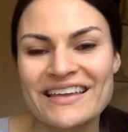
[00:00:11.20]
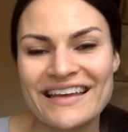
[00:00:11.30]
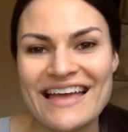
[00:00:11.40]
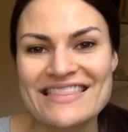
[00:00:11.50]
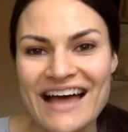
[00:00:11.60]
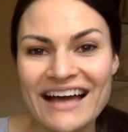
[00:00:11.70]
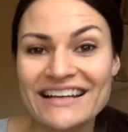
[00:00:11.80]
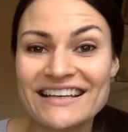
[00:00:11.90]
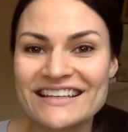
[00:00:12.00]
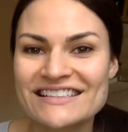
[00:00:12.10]
And that
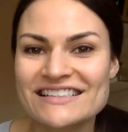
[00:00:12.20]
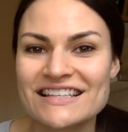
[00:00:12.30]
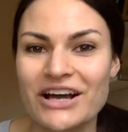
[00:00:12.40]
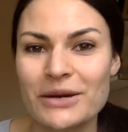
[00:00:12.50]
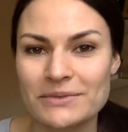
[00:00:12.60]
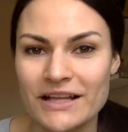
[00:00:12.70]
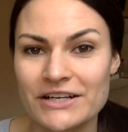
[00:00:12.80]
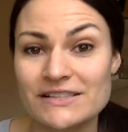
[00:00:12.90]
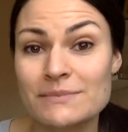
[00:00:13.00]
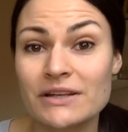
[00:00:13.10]
is our
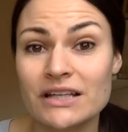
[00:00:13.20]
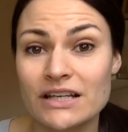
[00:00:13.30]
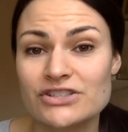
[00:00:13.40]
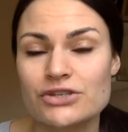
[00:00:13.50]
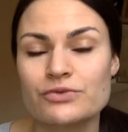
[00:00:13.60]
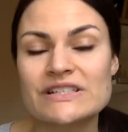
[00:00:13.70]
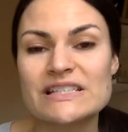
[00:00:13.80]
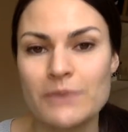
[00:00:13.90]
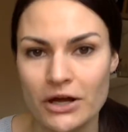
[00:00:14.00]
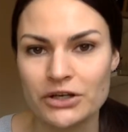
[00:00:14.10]
players' ability to
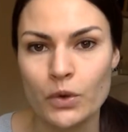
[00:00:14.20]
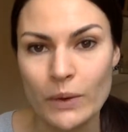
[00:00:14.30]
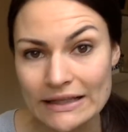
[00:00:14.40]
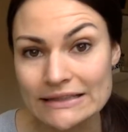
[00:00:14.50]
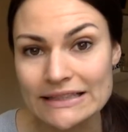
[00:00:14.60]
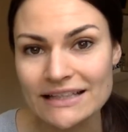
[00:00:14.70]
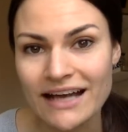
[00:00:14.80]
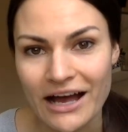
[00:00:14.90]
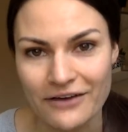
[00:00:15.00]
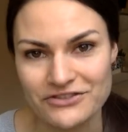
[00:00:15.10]
respond quickly
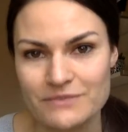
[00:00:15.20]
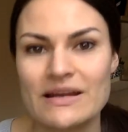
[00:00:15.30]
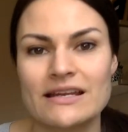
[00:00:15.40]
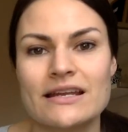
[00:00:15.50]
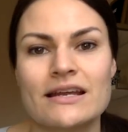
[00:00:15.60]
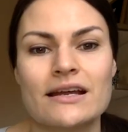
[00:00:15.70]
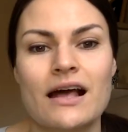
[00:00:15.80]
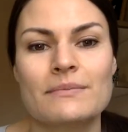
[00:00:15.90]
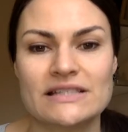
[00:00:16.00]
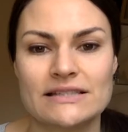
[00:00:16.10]
after making a
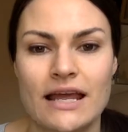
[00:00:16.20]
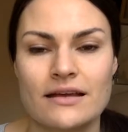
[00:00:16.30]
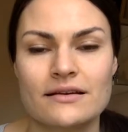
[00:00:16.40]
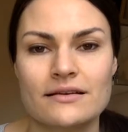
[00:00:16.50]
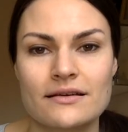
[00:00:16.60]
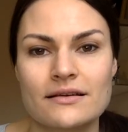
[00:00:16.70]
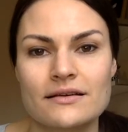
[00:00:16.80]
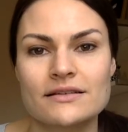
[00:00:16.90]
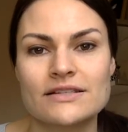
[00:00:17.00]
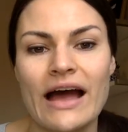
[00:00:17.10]
mistake.
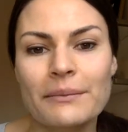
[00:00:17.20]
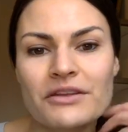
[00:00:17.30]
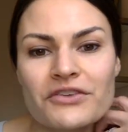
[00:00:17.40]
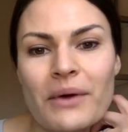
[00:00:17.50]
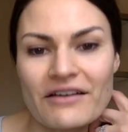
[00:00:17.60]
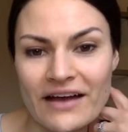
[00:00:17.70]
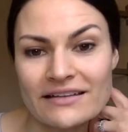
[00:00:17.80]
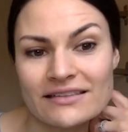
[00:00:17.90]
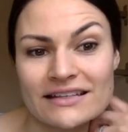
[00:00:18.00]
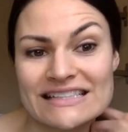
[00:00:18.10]
So, how many of you have
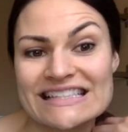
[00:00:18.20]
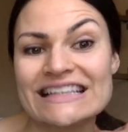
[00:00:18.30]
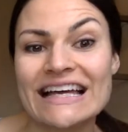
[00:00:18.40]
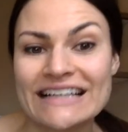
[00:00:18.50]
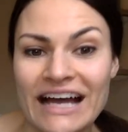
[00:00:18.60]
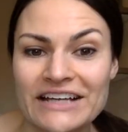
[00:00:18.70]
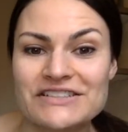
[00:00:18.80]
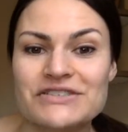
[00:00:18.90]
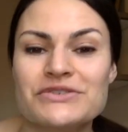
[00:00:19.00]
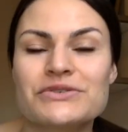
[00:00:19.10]
athletes like I
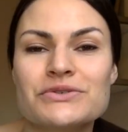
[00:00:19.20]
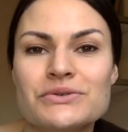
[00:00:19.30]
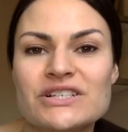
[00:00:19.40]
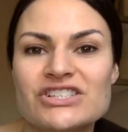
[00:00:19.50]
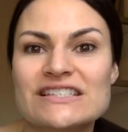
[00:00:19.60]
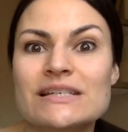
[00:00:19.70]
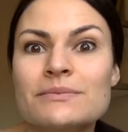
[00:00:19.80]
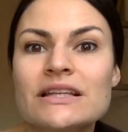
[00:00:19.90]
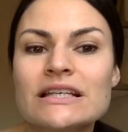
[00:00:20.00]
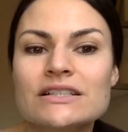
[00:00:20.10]
do who just
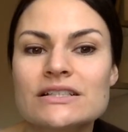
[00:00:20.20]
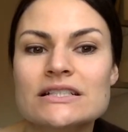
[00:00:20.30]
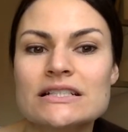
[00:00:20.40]
simply